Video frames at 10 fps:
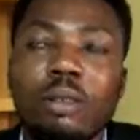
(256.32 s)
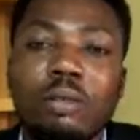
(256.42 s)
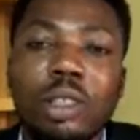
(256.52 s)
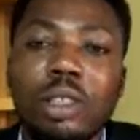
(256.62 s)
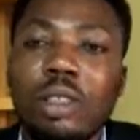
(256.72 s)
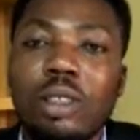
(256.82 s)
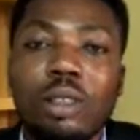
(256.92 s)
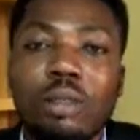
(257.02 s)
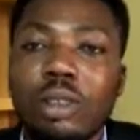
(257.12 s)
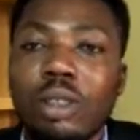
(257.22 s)
with
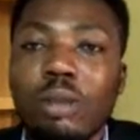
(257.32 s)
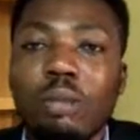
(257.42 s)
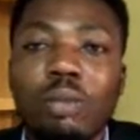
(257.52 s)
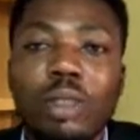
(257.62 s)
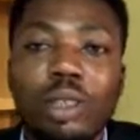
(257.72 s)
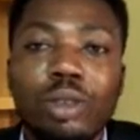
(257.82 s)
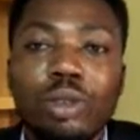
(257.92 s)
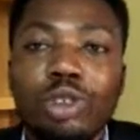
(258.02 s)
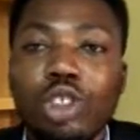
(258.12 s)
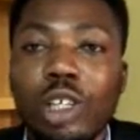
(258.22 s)
some little
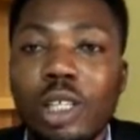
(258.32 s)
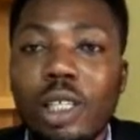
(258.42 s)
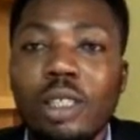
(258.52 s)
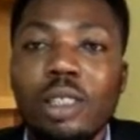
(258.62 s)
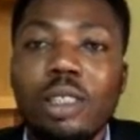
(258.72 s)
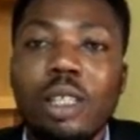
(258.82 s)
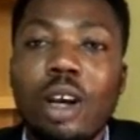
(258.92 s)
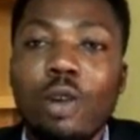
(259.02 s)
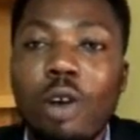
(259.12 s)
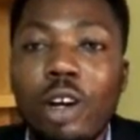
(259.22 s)
training,
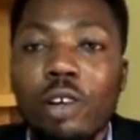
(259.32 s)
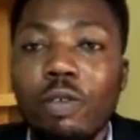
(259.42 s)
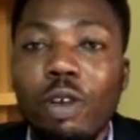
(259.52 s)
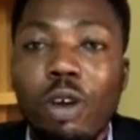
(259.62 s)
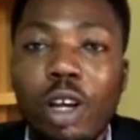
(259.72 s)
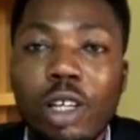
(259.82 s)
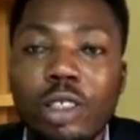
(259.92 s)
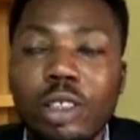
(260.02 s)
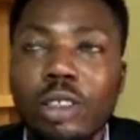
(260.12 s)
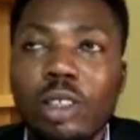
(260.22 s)
acquiring of
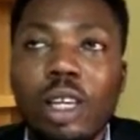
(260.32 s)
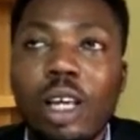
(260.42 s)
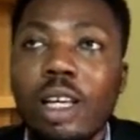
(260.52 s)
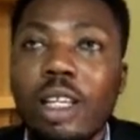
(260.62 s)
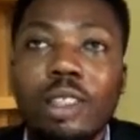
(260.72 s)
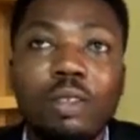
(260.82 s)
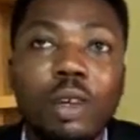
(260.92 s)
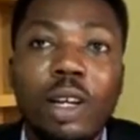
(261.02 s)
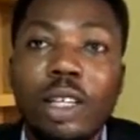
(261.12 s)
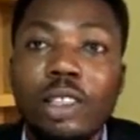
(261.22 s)
knowledge, learning,
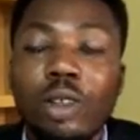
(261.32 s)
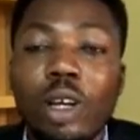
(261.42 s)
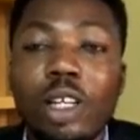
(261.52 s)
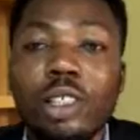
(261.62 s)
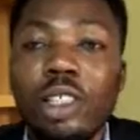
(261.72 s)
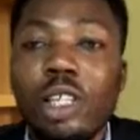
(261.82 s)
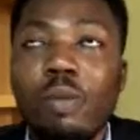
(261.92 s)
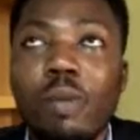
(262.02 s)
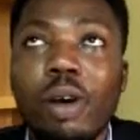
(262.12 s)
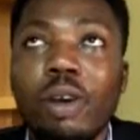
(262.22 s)
whether it's your
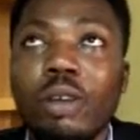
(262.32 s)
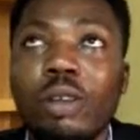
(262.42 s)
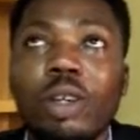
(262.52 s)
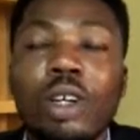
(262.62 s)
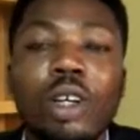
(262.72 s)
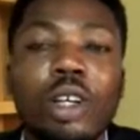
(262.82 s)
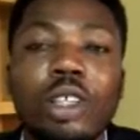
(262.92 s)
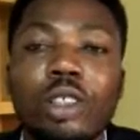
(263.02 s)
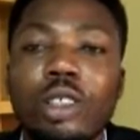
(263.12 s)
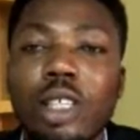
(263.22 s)
HTML,
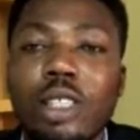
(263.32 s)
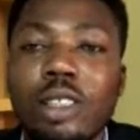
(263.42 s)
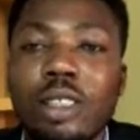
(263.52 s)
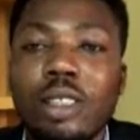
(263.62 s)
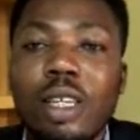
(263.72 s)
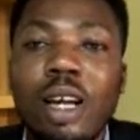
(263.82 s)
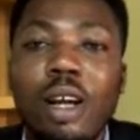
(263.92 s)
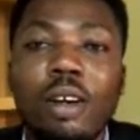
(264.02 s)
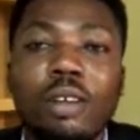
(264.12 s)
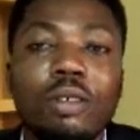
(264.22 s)
your CSS
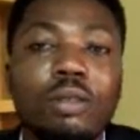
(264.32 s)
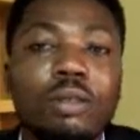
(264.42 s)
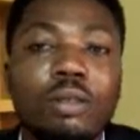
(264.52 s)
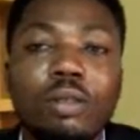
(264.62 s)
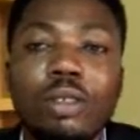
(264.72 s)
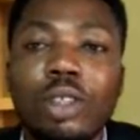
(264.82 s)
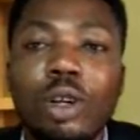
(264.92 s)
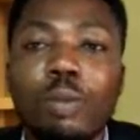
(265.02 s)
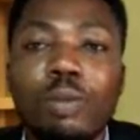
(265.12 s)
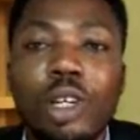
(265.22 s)
style,
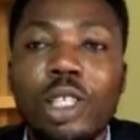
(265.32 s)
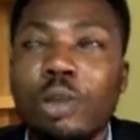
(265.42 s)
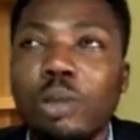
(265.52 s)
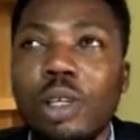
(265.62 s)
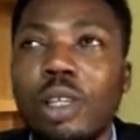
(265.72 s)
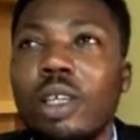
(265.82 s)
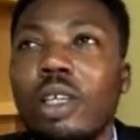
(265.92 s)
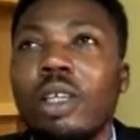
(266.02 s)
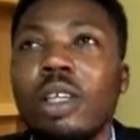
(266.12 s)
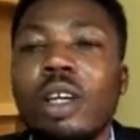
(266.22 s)
your
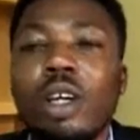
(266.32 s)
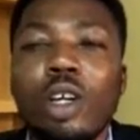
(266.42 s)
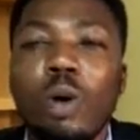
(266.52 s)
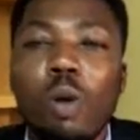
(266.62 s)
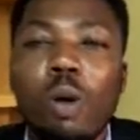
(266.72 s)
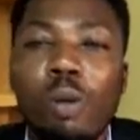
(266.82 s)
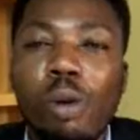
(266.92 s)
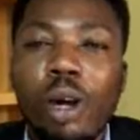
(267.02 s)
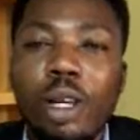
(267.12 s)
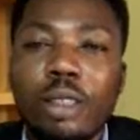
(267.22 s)
PHP, your
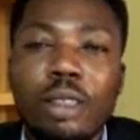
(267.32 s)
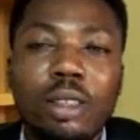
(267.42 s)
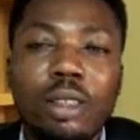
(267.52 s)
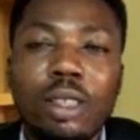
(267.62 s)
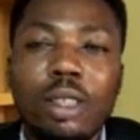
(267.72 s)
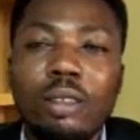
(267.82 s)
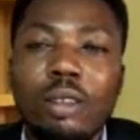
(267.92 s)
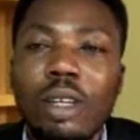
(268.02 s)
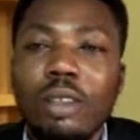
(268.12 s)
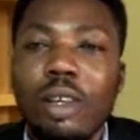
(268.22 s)
WordPress,
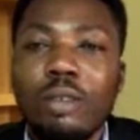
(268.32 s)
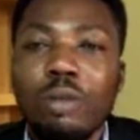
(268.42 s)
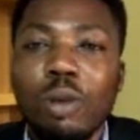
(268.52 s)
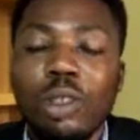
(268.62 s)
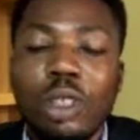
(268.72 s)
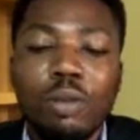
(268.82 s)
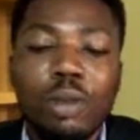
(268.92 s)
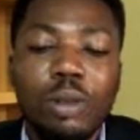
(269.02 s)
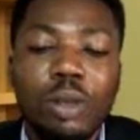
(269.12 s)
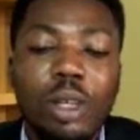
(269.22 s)
and what have
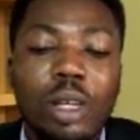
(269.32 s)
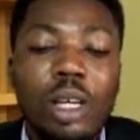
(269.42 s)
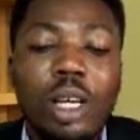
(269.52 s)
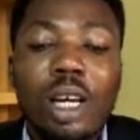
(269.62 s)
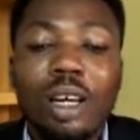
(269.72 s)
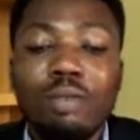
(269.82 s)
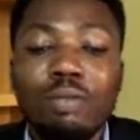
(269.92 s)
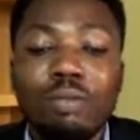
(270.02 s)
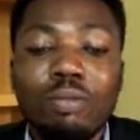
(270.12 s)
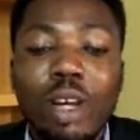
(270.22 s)
you. And
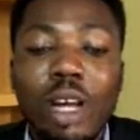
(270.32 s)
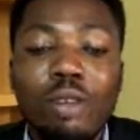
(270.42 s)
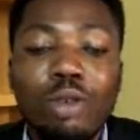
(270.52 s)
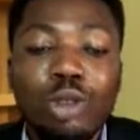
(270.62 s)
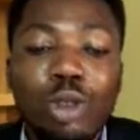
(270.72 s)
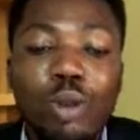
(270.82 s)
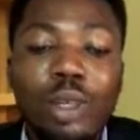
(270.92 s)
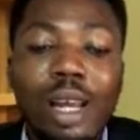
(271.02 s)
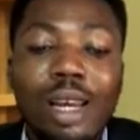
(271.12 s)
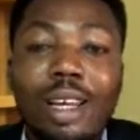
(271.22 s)
I know someone
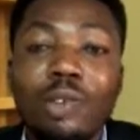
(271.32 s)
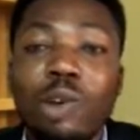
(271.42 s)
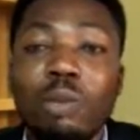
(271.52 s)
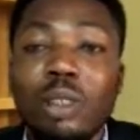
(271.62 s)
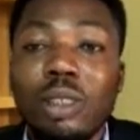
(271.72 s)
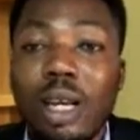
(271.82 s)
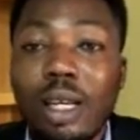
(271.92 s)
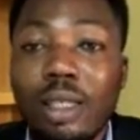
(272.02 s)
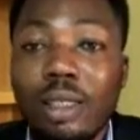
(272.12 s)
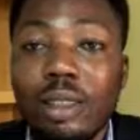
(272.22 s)
that learned web design